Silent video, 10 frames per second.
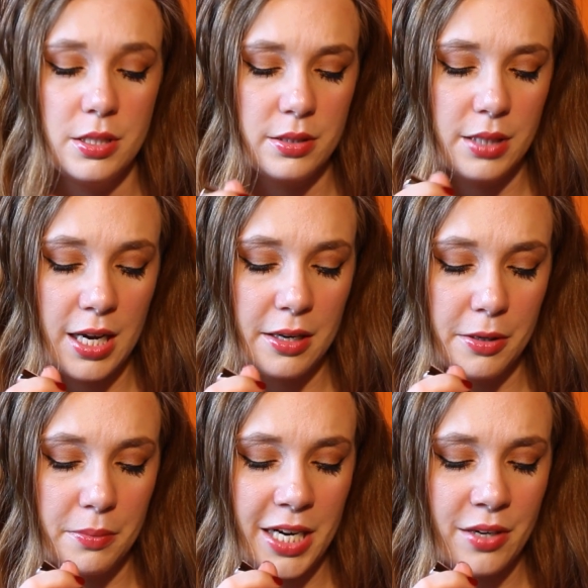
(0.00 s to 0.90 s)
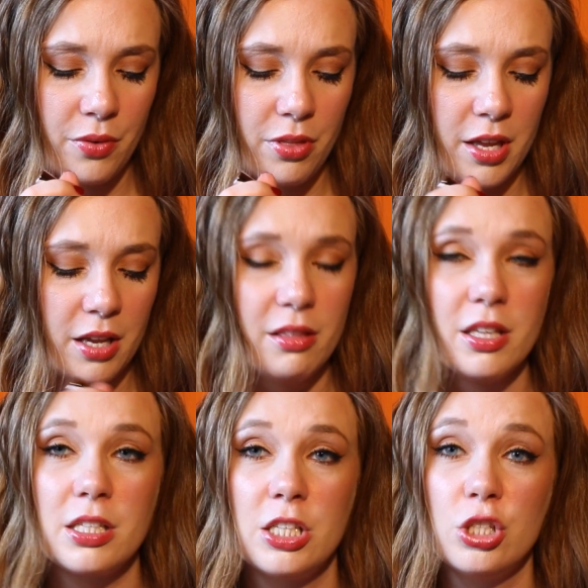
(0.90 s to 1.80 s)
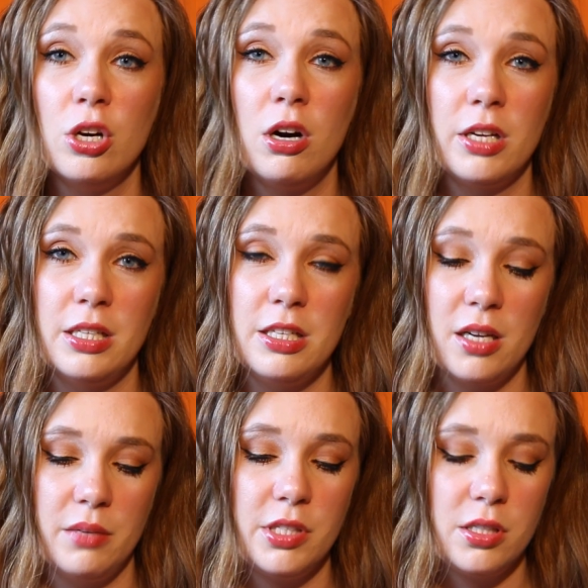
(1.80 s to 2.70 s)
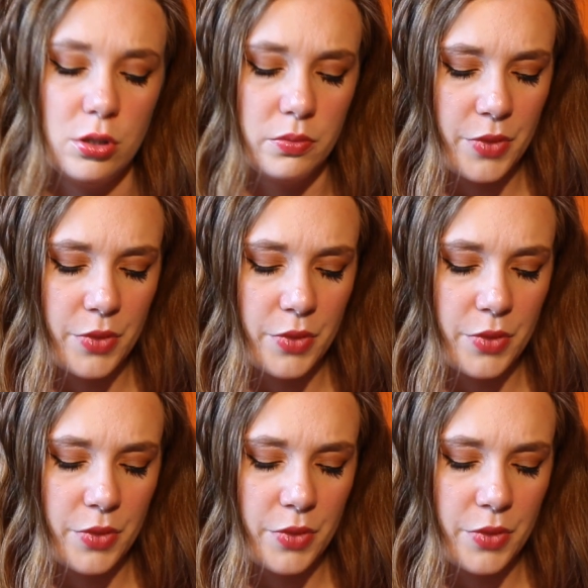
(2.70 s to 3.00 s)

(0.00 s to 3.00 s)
that I don't think this is gone anytime soon.